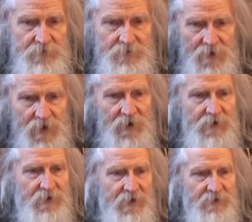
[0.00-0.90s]
Yeah,
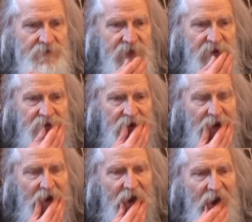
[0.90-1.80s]
and then
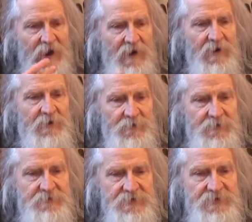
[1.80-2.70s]

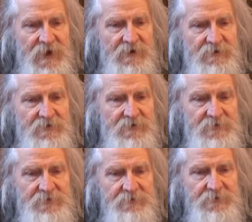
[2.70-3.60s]
good result
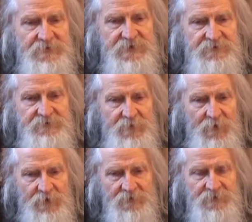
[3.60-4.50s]
you receive
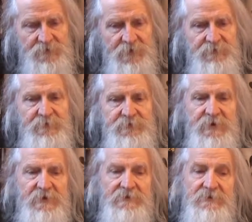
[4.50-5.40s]
also if you
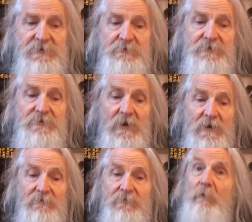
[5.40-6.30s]
take the juice
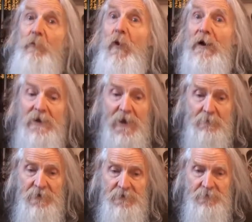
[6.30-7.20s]
from one
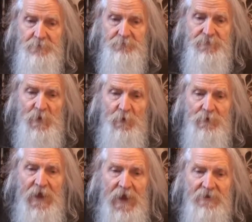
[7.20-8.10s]
lemon on
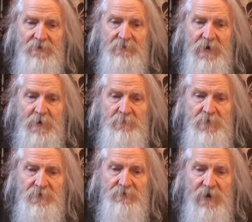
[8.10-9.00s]
100 gram
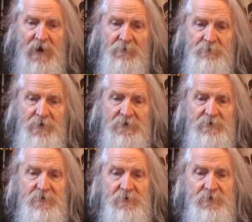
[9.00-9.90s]
ground but
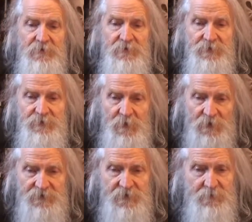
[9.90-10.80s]

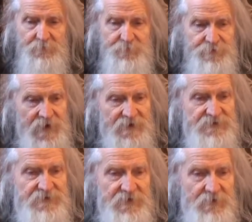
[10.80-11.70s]
not
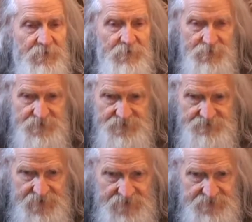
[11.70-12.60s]
pressed
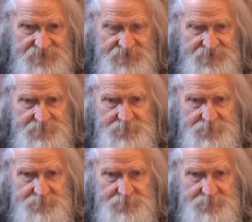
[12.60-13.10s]
horseradish.